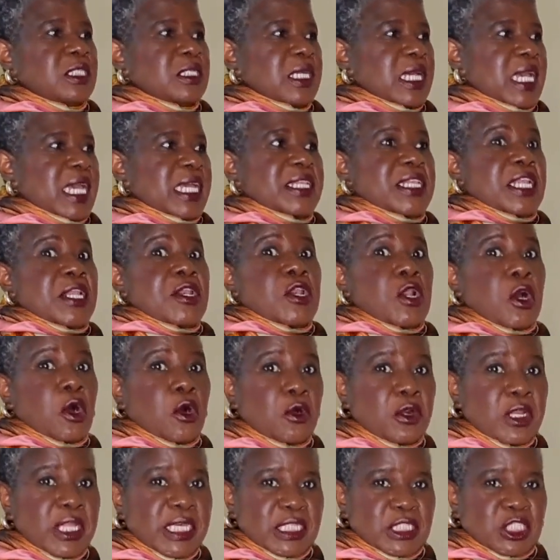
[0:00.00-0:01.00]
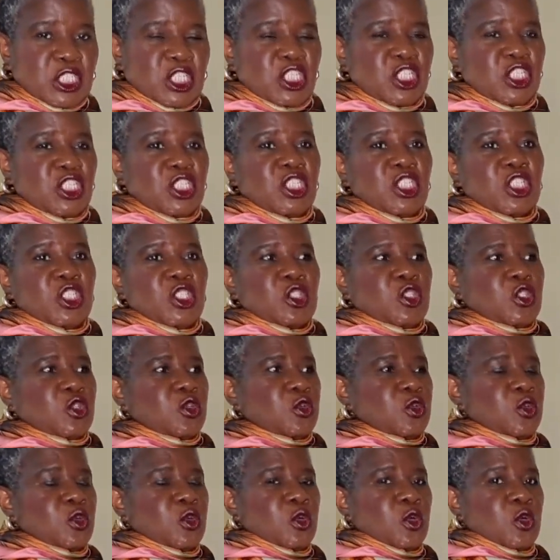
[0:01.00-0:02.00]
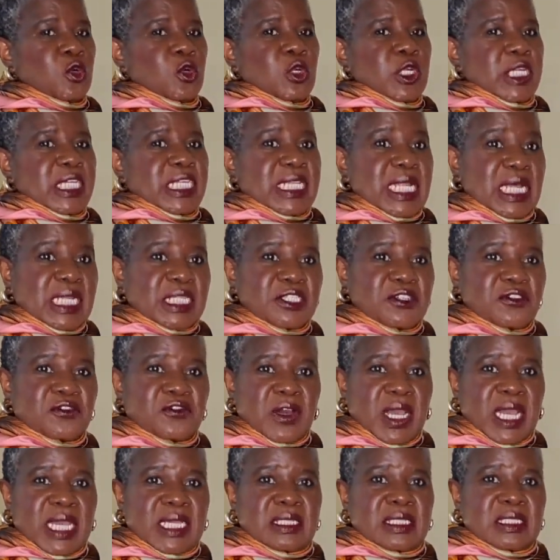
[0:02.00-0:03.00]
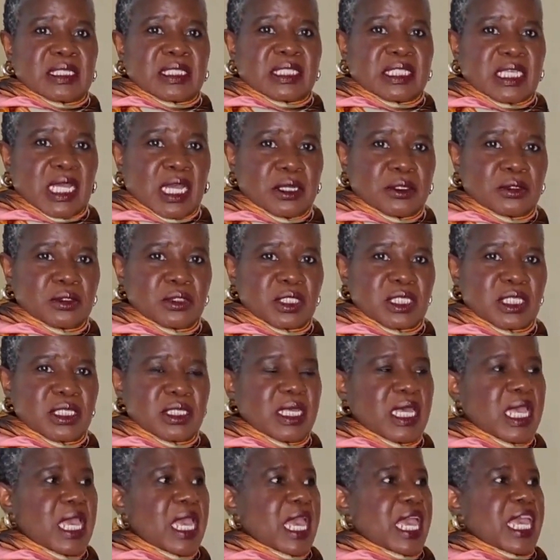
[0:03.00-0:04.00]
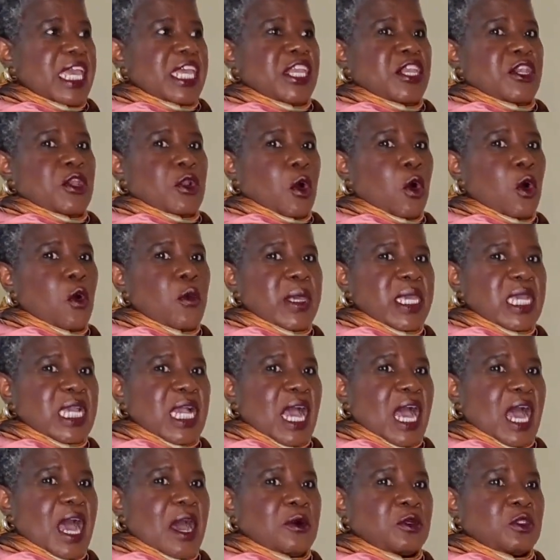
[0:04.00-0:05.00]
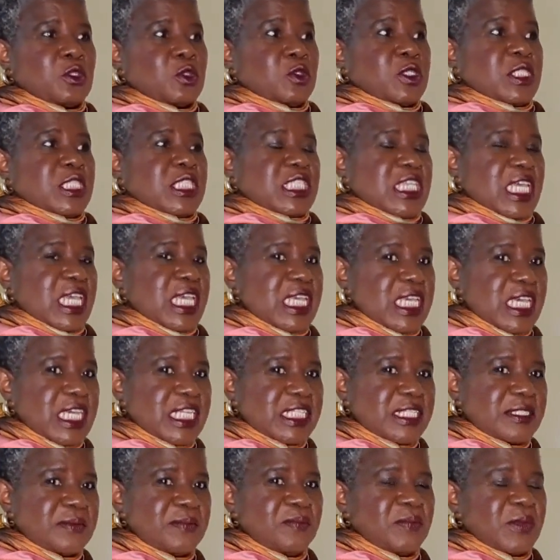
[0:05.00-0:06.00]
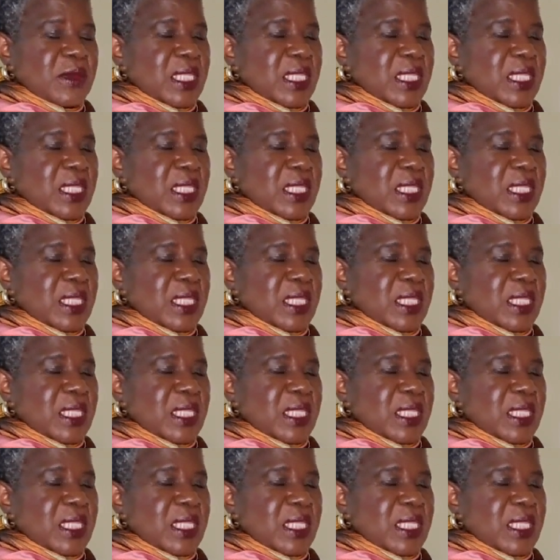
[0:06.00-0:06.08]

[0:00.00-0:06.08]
and the knowledge to identify the sound and knowing how to say it.